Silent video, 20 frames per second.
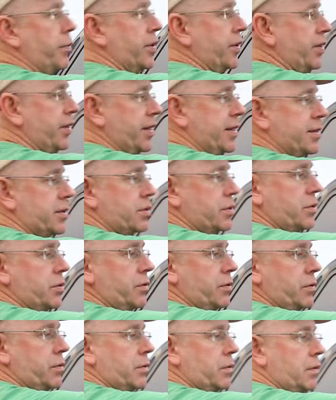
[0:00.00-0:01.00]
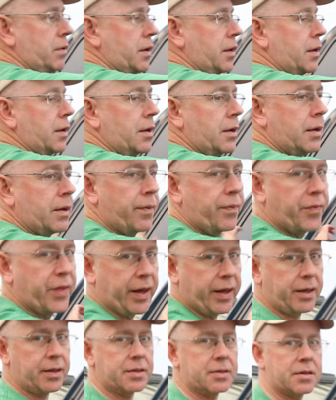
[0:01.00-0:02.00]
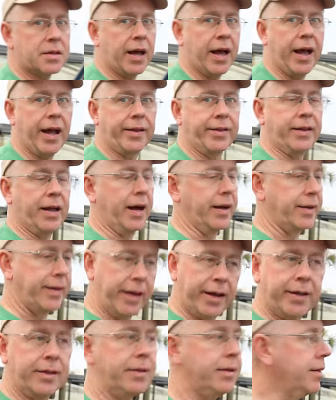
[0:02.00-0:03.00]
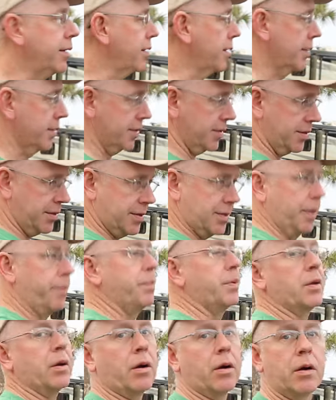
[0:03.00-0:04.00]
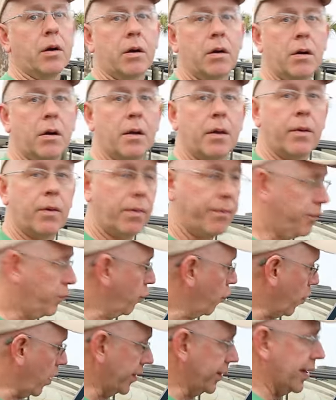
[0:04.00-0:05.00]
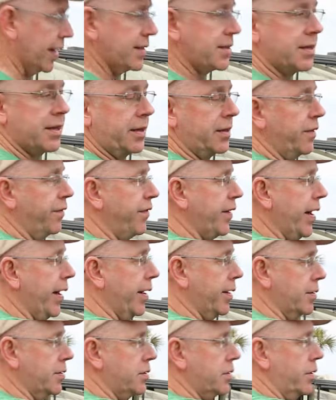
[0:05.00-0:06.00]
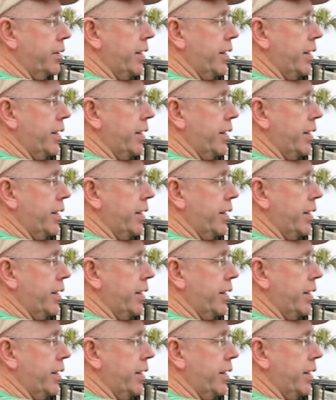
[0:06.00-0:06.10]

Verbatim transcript: with these two things, and again, this is simpler. One less thing to fail. So